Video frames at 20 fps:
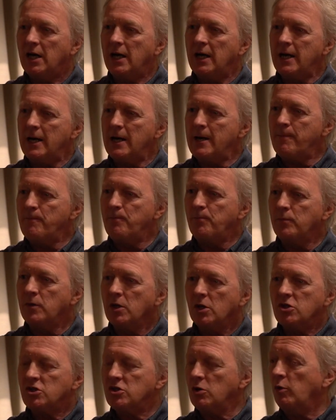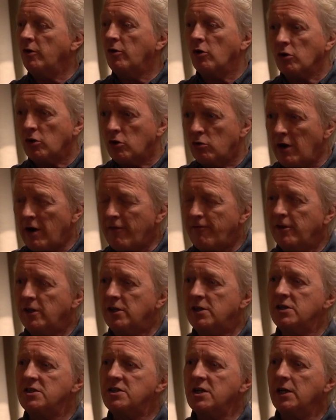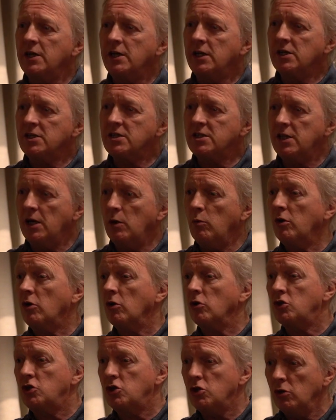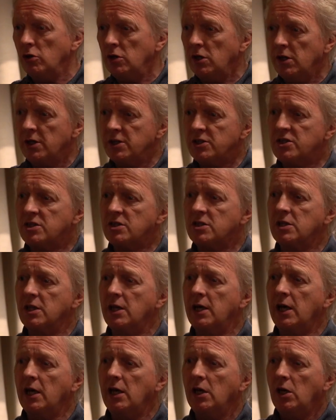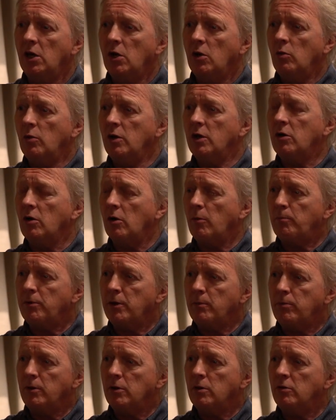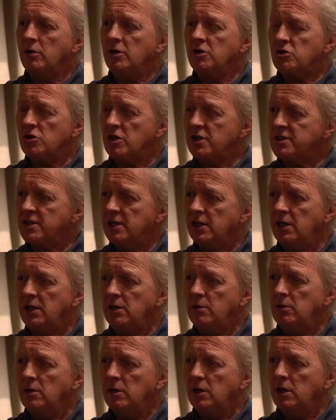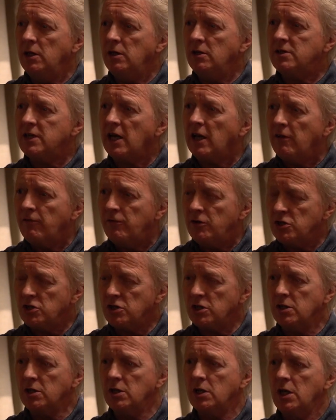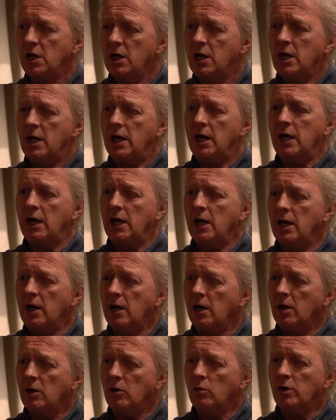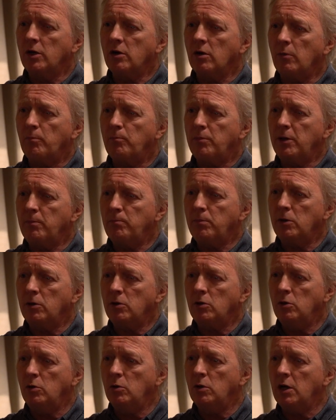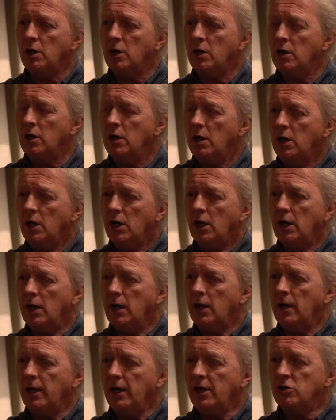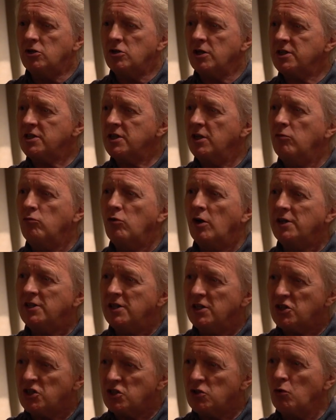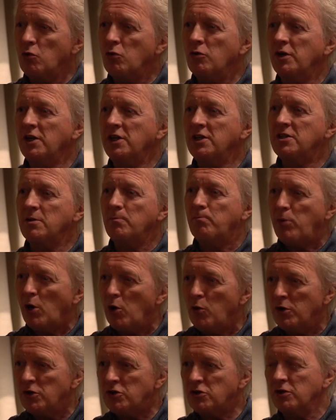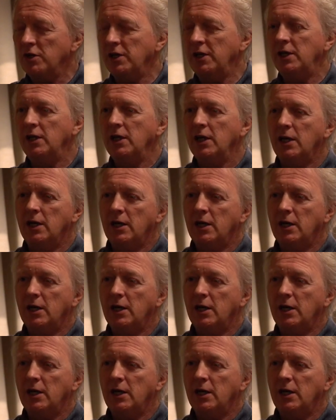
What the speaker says: So we've got graphic designers there, we've got journalists there, we've got people who are interested in television, we've got people who are interested in writing stories and poetry.